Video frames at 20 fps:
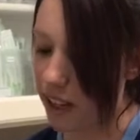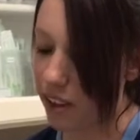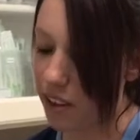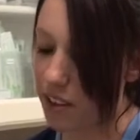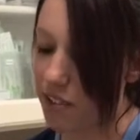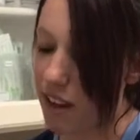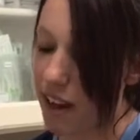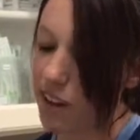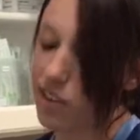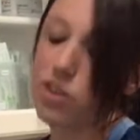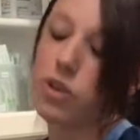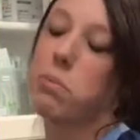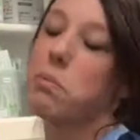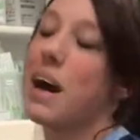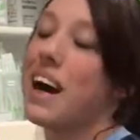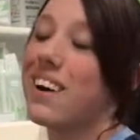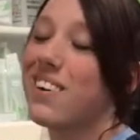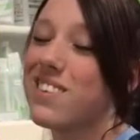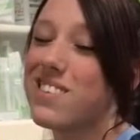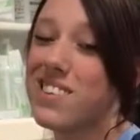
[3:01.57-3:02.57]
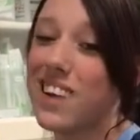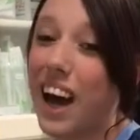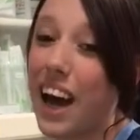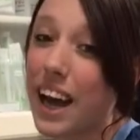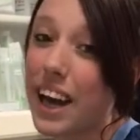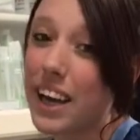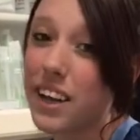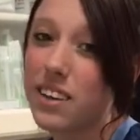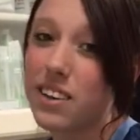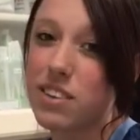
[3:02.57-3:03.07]
out the vacuum
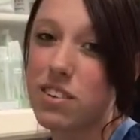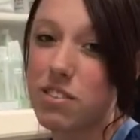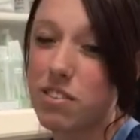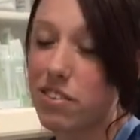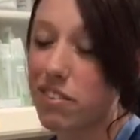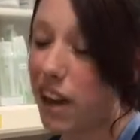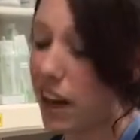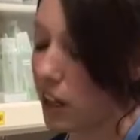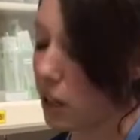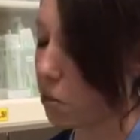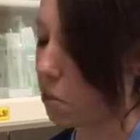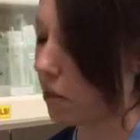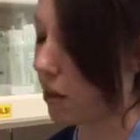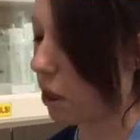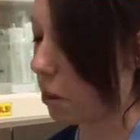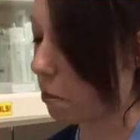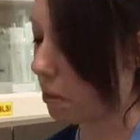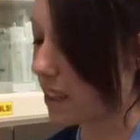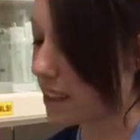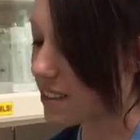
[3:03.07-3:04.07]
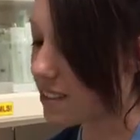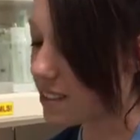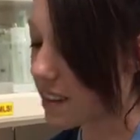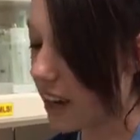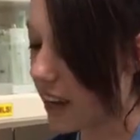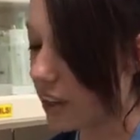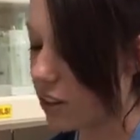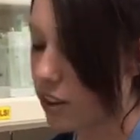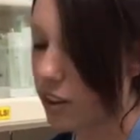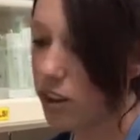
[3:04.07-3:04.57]
outside, because if you're vacuuming up
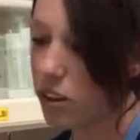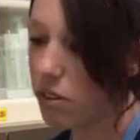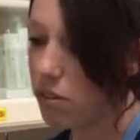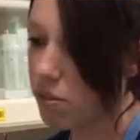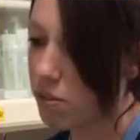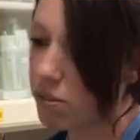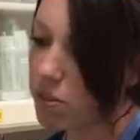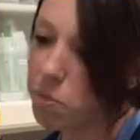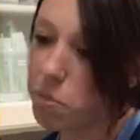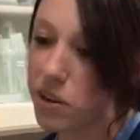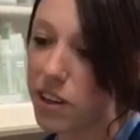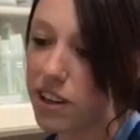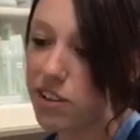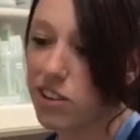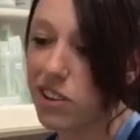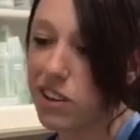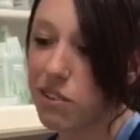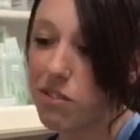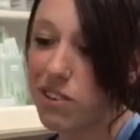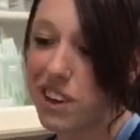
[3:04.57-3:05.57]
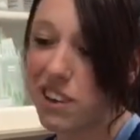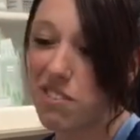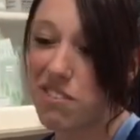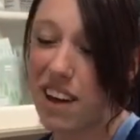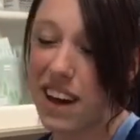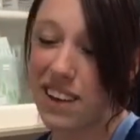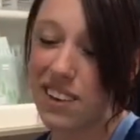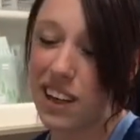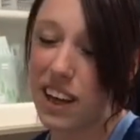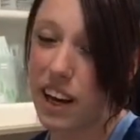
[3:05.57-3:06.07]
inside, you could potentially
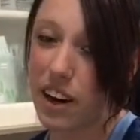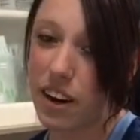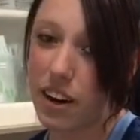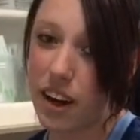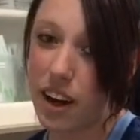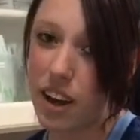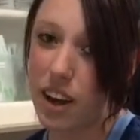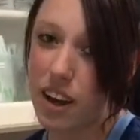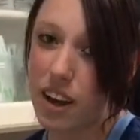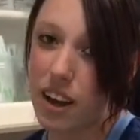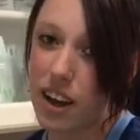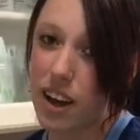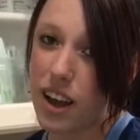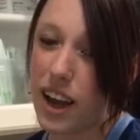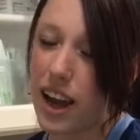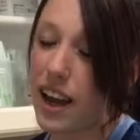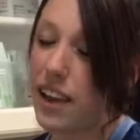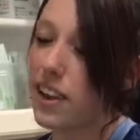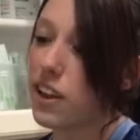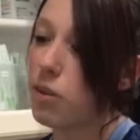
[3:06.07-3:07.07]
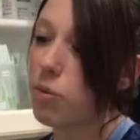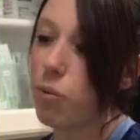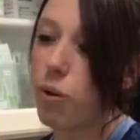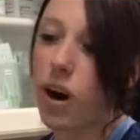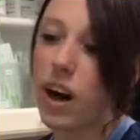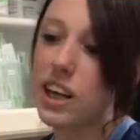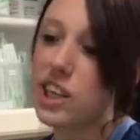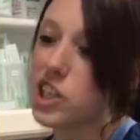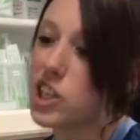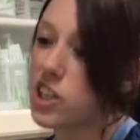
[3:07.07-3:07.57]
reinfect the area. And then
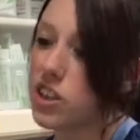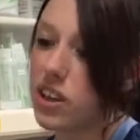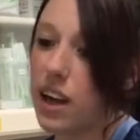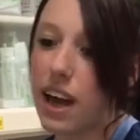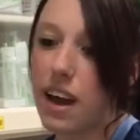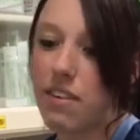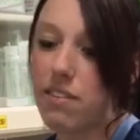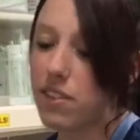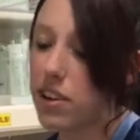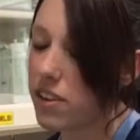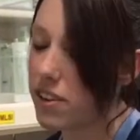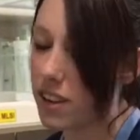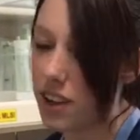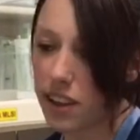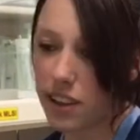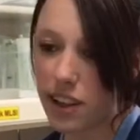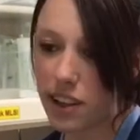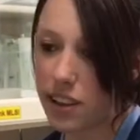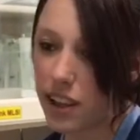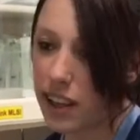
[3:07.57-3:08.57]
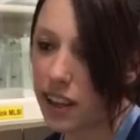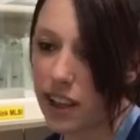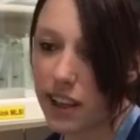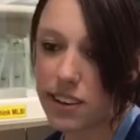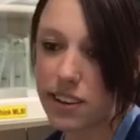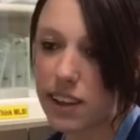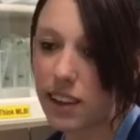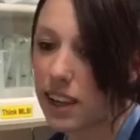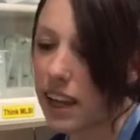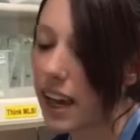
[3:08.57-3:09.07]
wash everything that they like
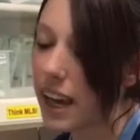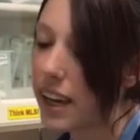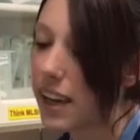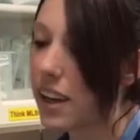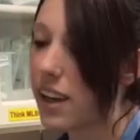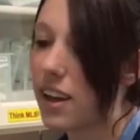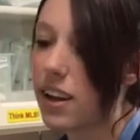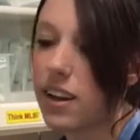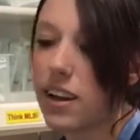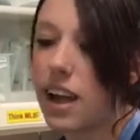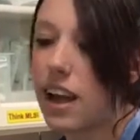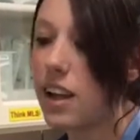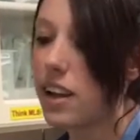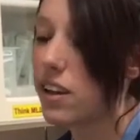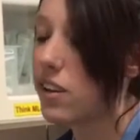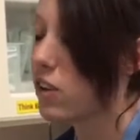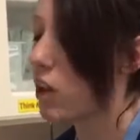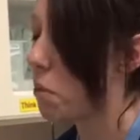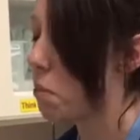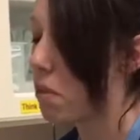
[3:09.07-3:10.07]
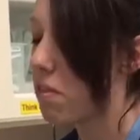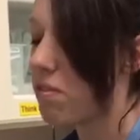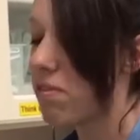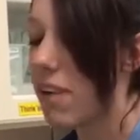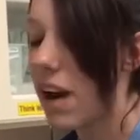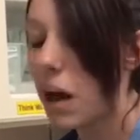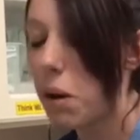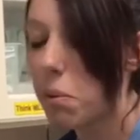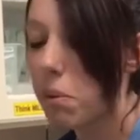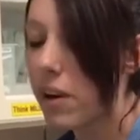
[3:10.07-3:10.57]
to lay in, any type of
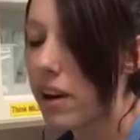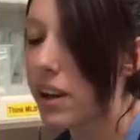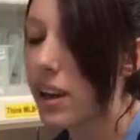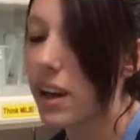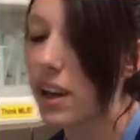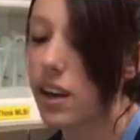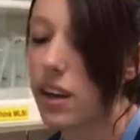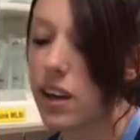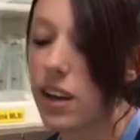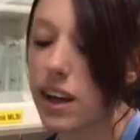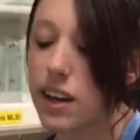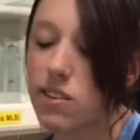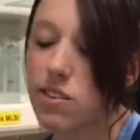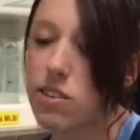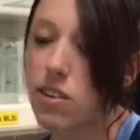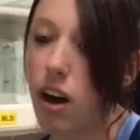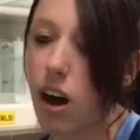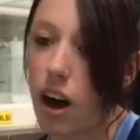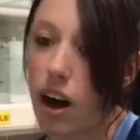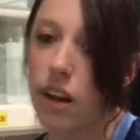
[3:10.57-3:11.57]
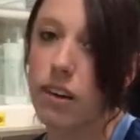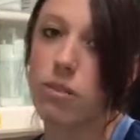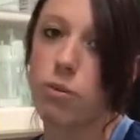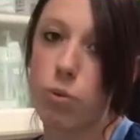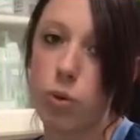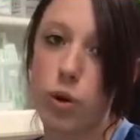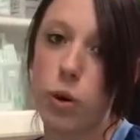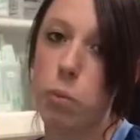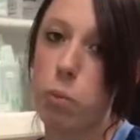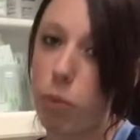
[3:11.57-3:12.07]
fabric, in nice, hot,
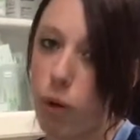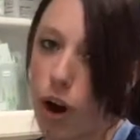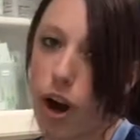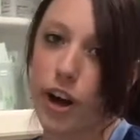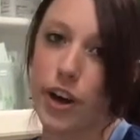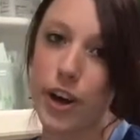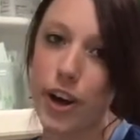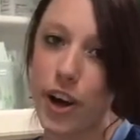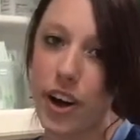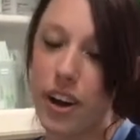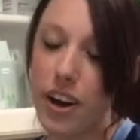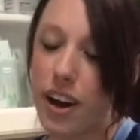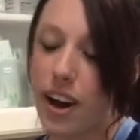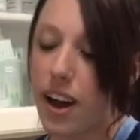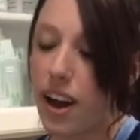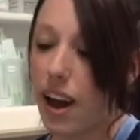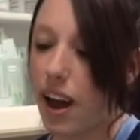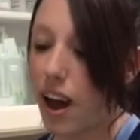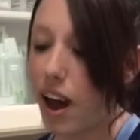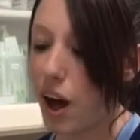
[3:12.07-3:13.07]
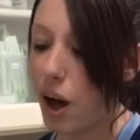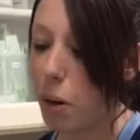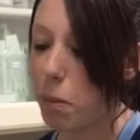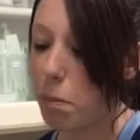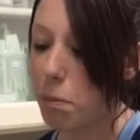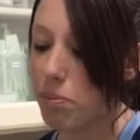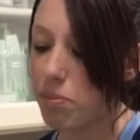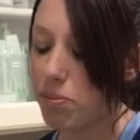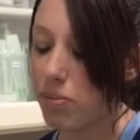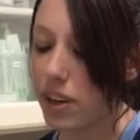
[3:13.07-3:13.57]
warm water.
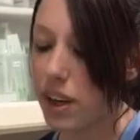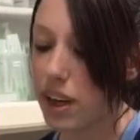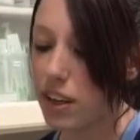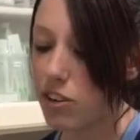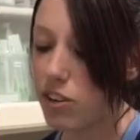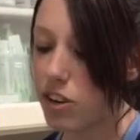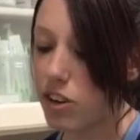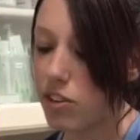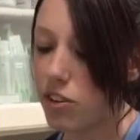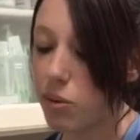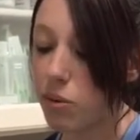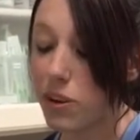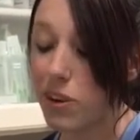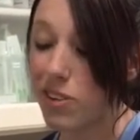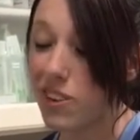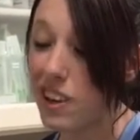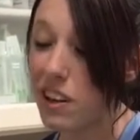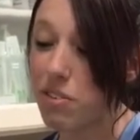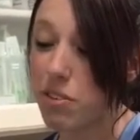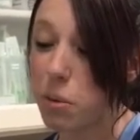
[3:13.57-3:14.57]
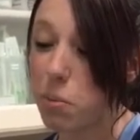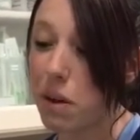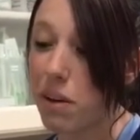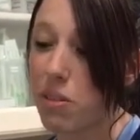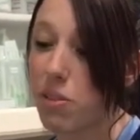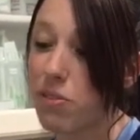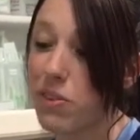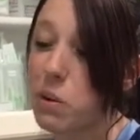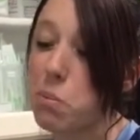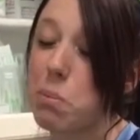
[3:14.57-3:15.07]
And you want to do that for
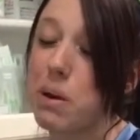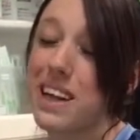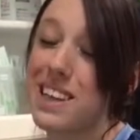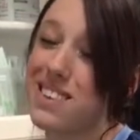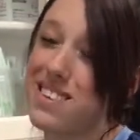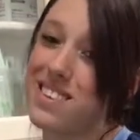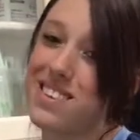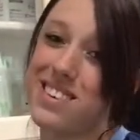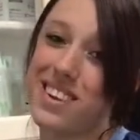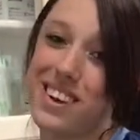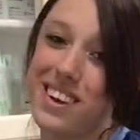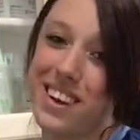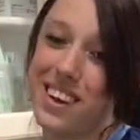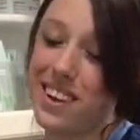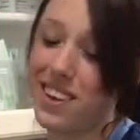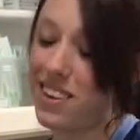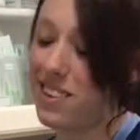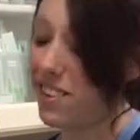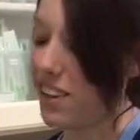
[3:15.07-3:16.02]
about 3 months. The